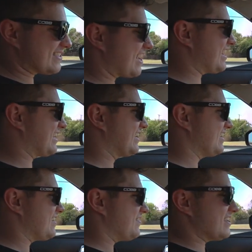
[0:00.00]
is like,
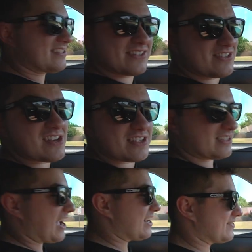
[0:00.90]
this is
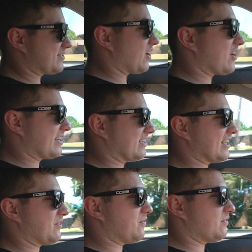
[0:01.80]
just kind of starting.
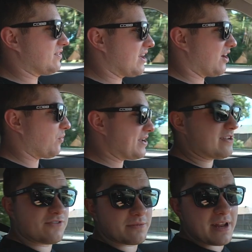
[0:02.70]
Like a
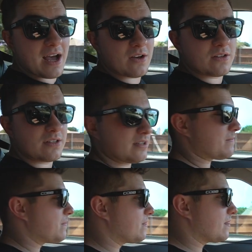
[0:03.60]
week from now,
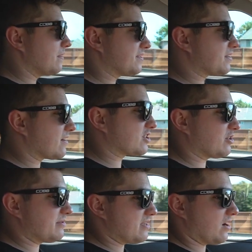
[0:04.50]
this car's
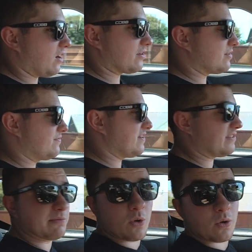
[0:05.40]
gonna be
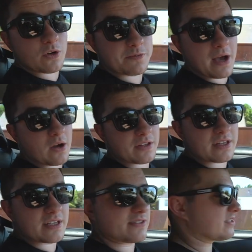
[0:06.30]
150 more horsepower
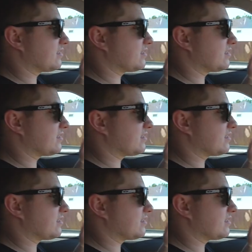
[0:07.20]
than this.